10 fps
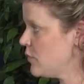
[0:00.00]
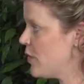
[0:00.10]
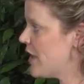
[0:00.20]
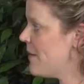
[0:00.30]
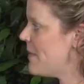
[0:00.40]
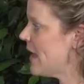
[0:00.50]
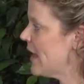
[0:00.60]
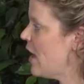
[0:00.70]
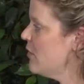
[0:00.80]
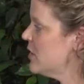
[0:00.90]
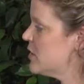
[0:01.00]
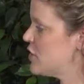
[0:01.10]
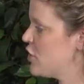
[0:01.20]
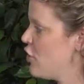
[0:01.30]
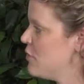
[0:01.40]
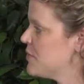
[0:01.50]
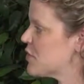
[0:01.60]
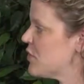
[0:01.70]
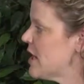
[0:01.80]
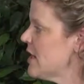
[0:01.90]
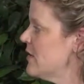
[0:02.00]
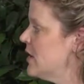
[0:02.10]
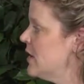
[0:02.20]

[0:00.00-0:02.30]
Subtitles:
We come back out to the home screen.